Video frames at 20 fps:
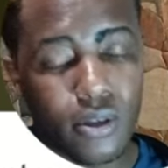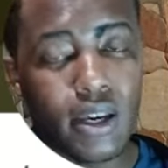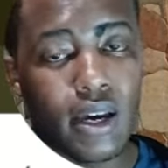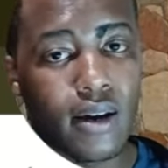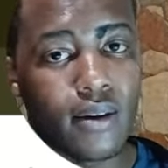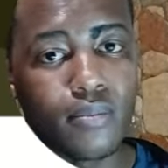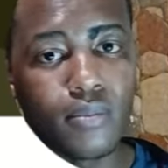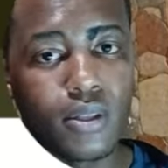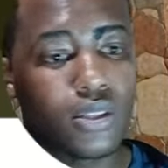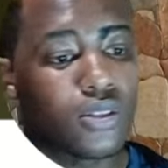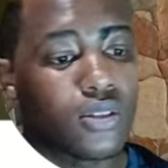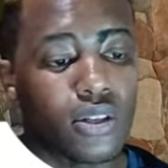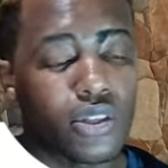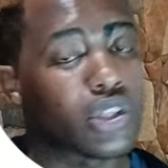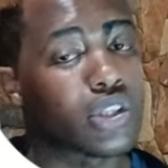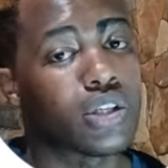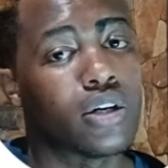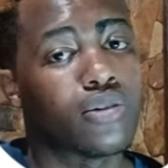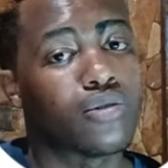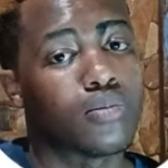yeah, it's not just
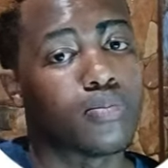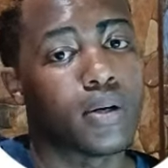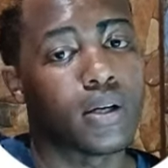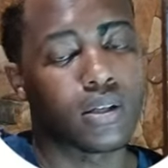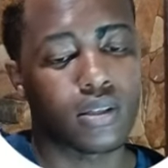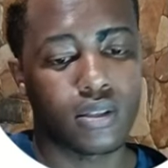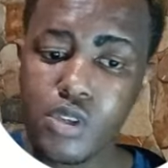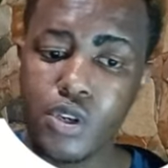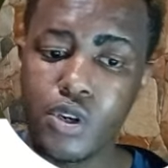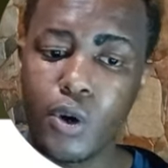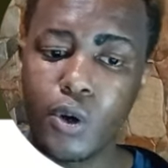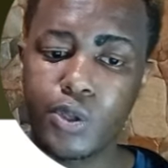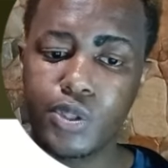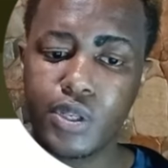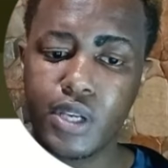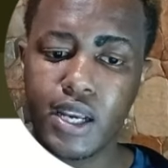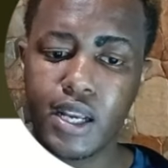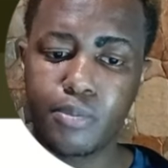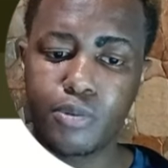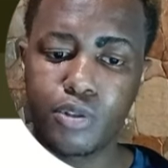$100. You also
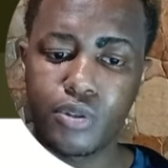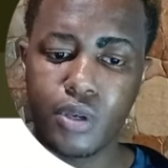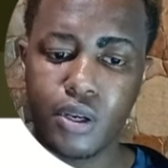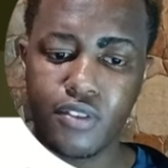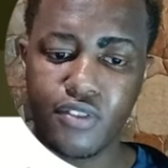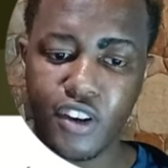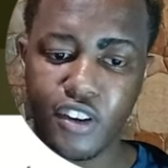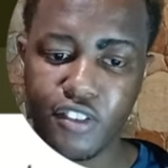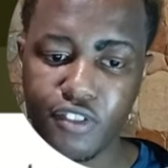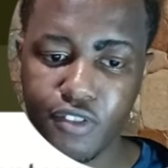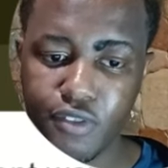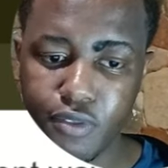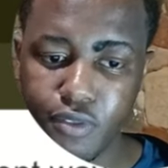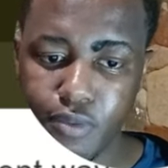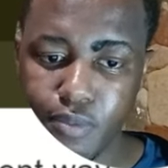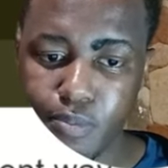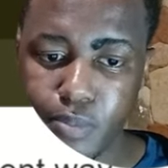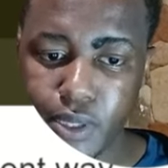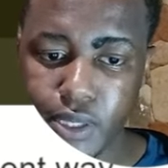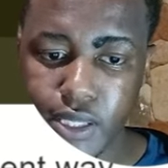get up to
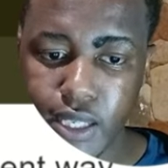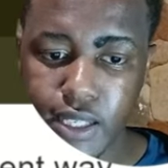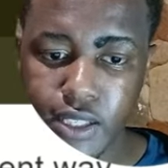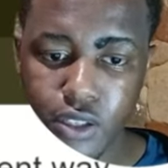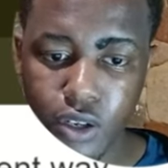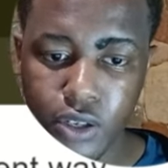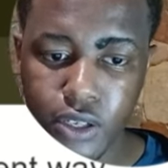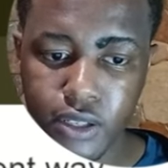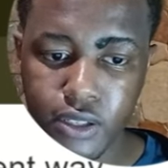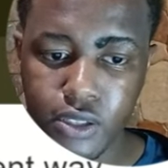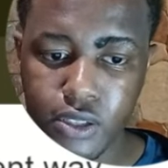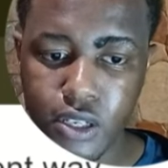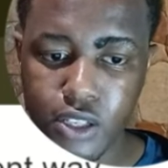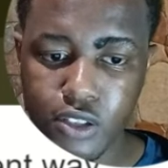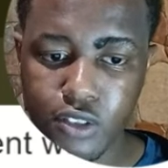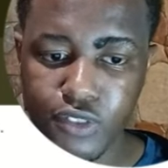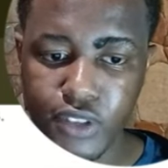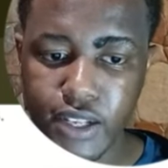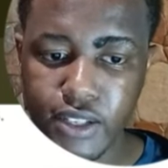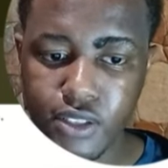35% on
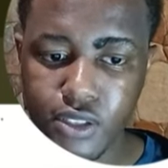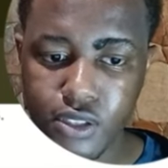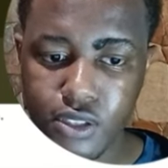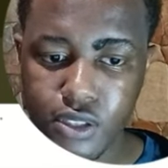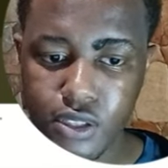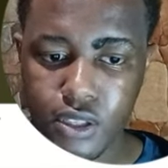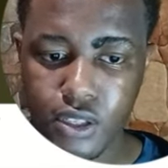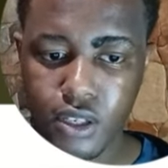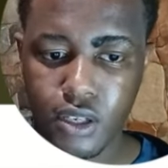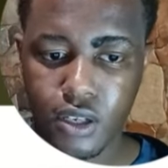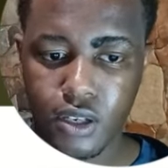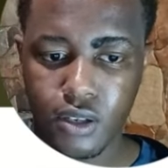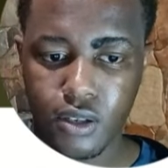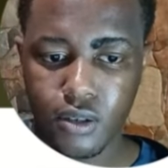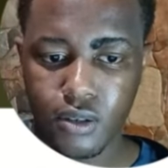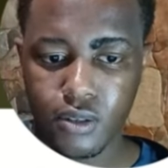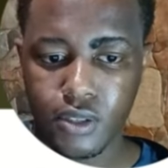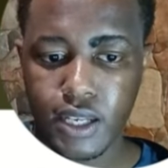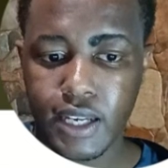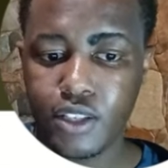international flights,
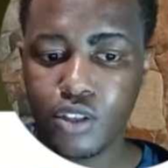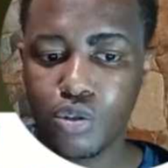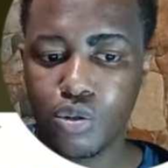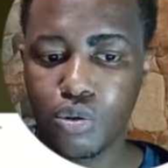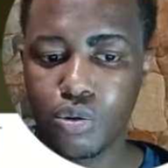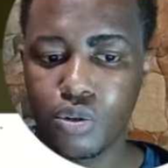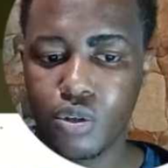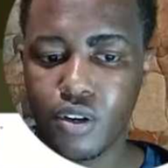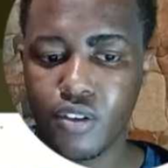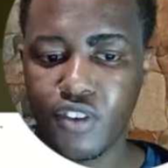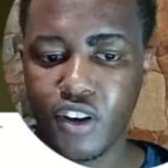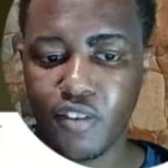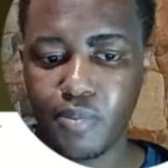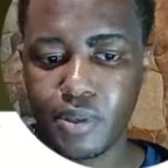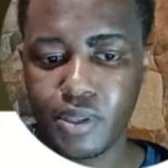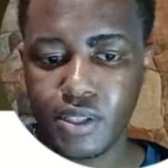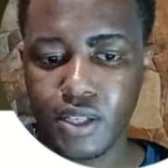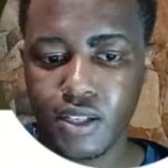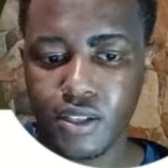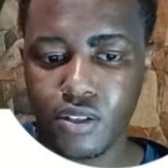10 to
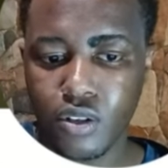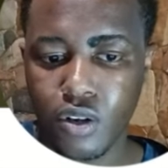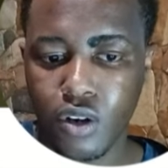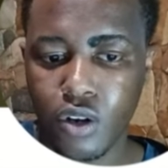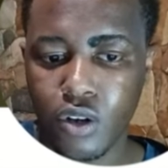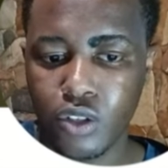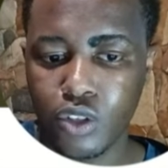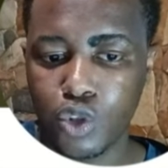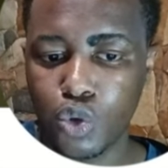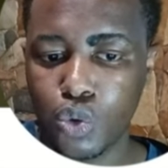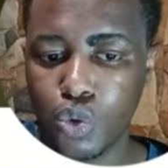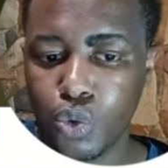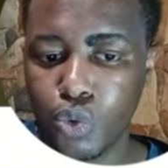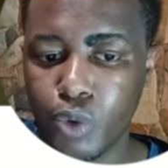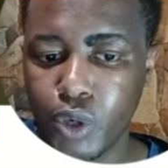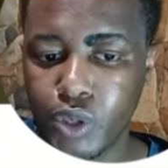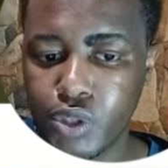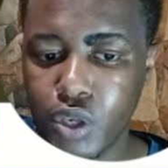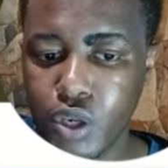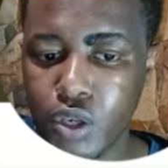35% on 2
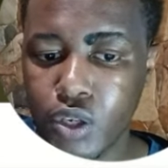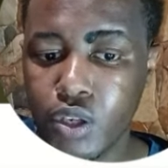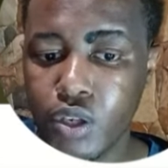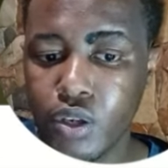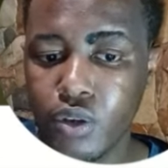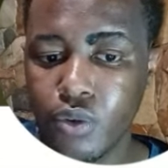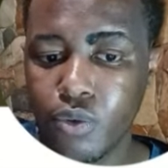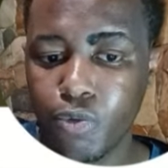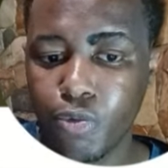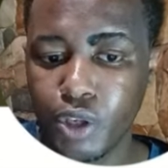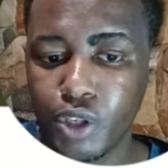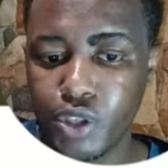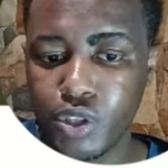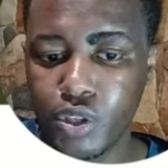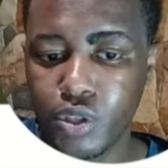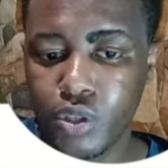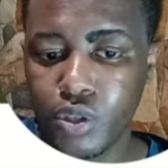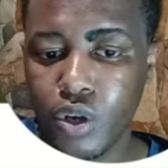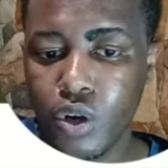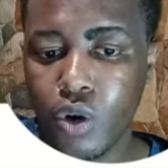return
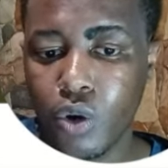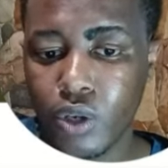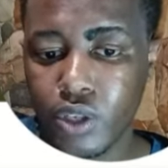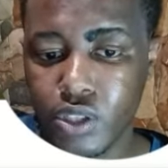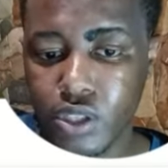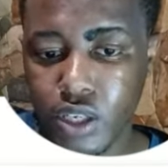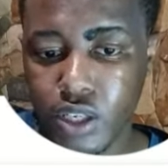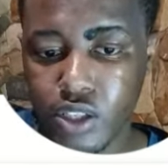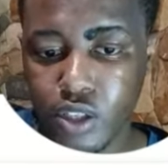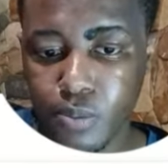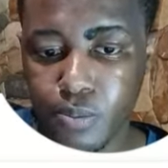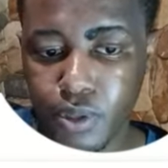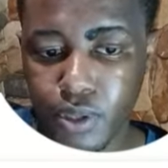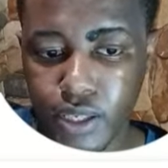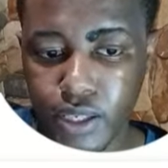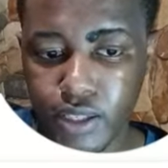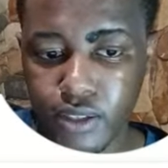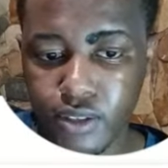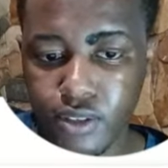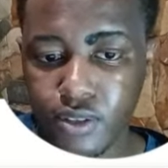regional or international
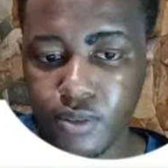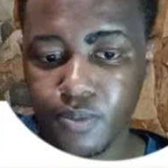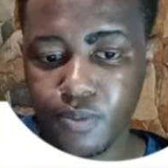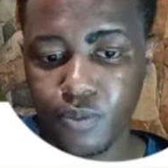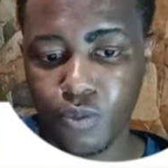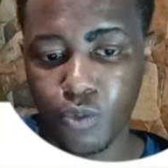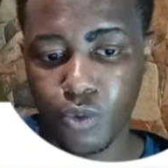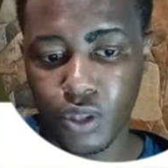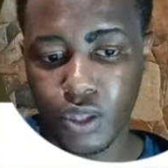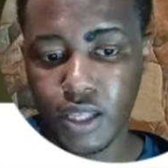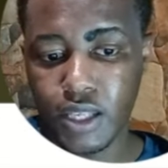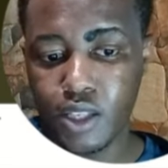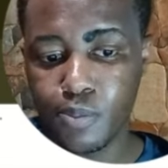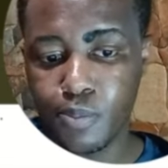bookings with these